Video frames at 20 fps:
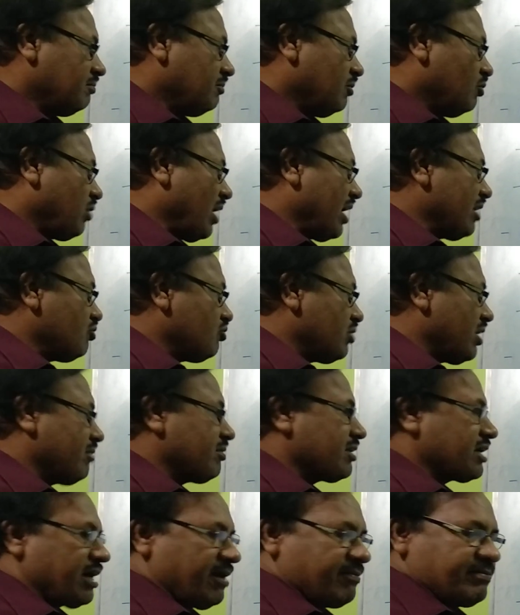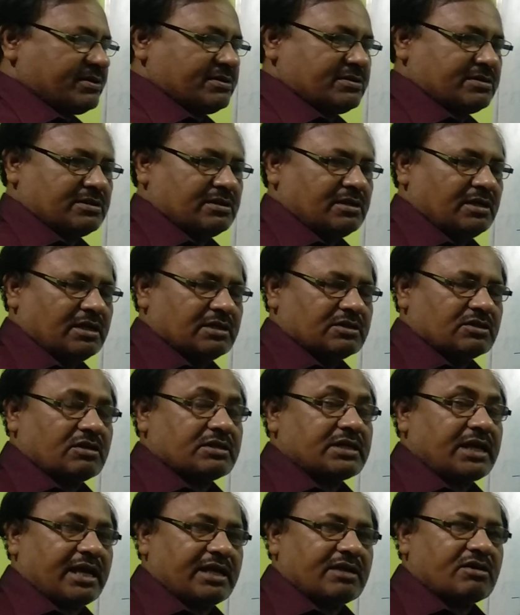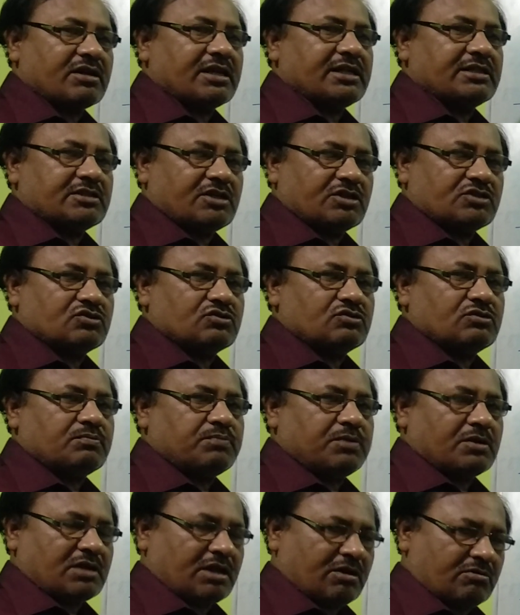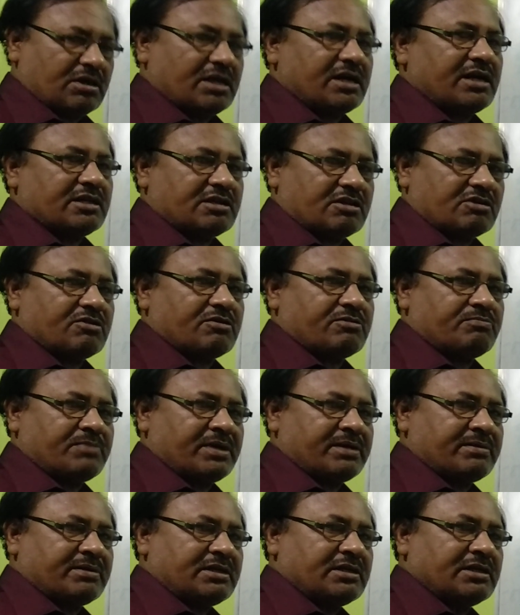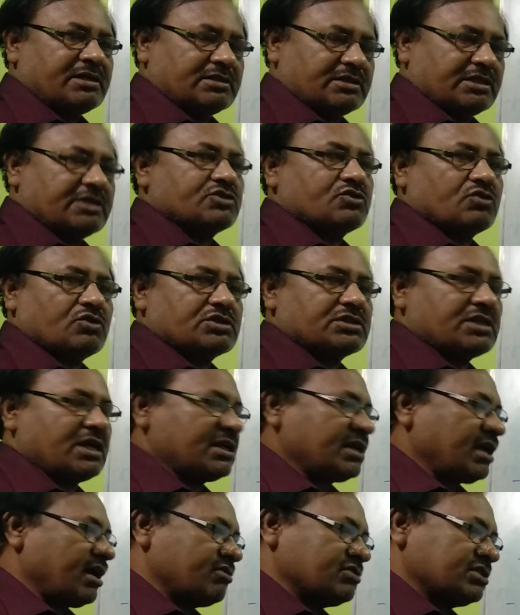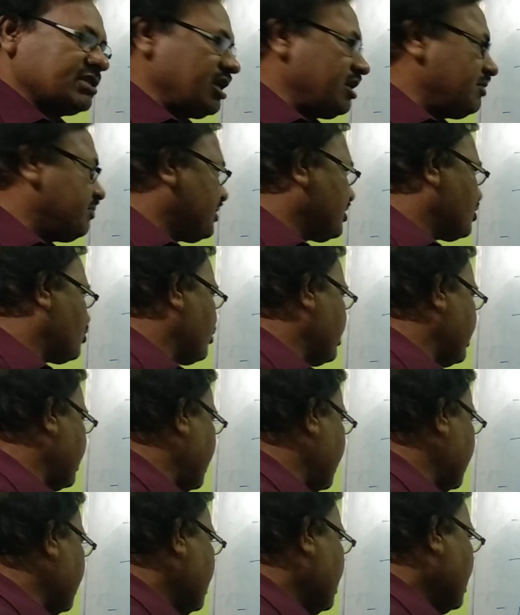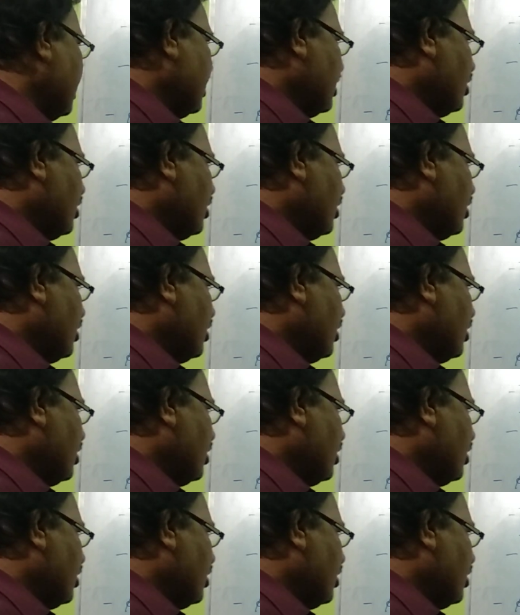Why we have kept the tiger in the zoo? For our entertainment. This was that house and this we are.